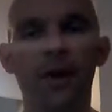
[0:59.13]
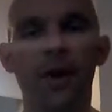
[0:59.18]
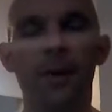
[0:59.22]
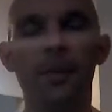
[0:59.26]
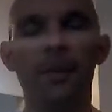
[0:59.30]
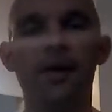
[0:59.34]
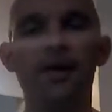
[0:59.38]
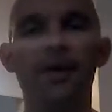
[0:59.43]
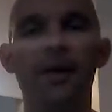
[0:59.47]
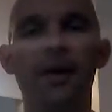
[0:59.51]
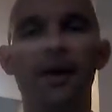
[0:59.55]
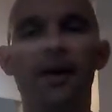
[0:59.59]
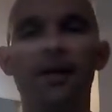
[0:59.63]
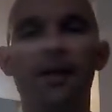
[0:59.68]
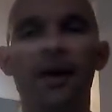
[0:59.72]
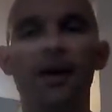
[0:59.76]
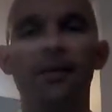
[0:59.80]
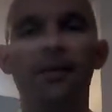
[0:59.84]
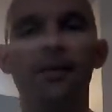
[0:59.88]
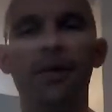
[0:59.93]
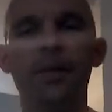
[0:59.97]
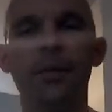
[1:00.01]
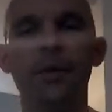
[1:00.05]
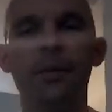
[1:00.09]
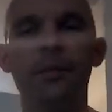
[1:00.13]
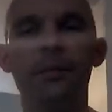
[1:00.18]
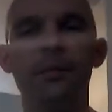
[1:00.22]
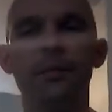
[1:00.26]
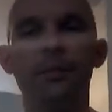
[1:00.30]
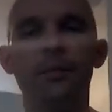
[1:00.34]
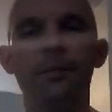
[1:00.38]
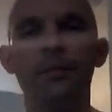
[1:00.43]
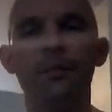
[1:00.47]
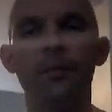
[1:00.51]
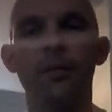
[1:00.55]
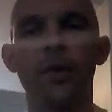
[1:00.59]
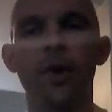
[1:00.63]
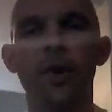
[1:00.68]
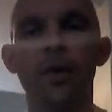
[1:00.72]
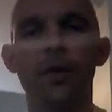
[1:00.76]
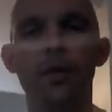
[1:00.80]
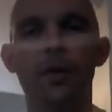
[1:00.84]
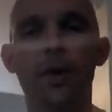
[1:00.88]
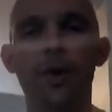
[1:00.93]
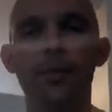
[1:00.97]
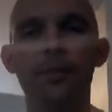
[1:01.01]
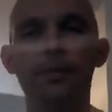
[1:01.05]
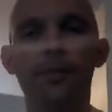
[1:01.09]
I'm going to slow that down for you.
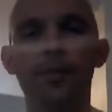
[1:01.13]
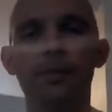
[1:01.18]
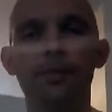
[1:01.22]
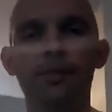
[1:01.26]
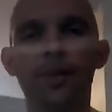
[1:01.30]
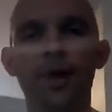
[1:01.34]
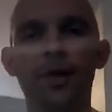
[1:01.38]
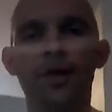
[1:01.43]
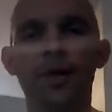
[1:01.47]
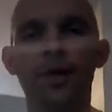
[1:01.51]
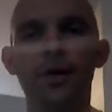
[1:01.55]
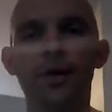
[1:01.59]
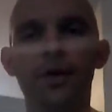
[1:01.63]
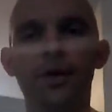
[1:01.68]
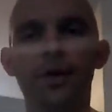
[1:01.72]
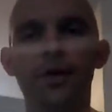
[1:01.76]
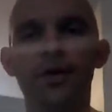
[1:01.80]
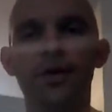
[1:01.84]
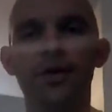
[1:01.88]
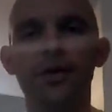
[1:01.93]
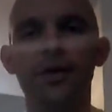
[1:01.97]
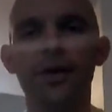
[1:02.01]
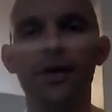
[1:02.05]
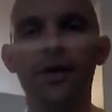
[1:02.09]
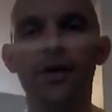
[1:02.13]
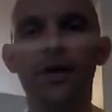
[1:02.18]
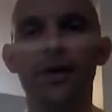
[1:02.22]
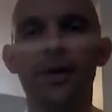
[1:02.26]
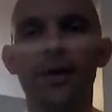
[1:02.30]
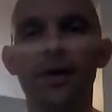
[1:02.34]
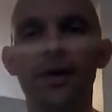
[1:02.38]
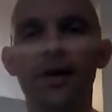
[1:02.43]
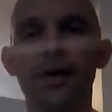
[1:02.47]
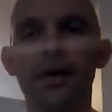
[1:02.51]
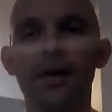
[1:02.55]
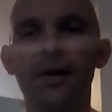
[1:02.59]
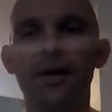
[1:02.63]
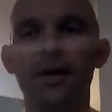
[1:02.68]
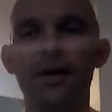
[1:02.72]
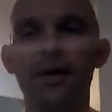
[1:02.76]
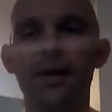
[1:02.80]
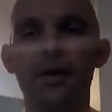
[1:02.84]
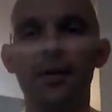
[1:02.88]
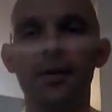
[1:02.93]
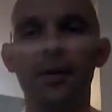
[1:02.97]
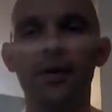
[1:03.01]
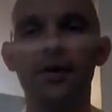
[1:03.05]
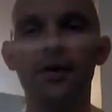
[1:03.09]
What I'm basically doing is holding
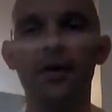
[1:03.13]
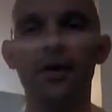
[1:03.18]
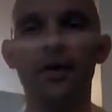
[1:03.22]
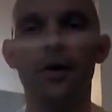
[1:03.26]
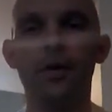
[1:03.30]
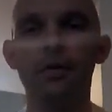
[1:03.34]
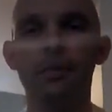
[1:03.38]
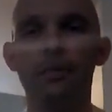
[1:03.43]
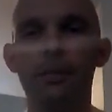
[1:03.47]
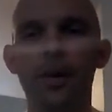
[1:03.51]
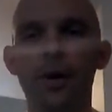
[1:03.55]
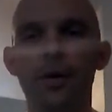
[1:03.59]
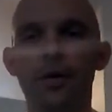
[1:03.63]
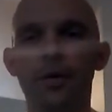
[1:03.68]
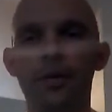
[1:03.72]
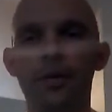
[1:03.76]
it in what's called biddle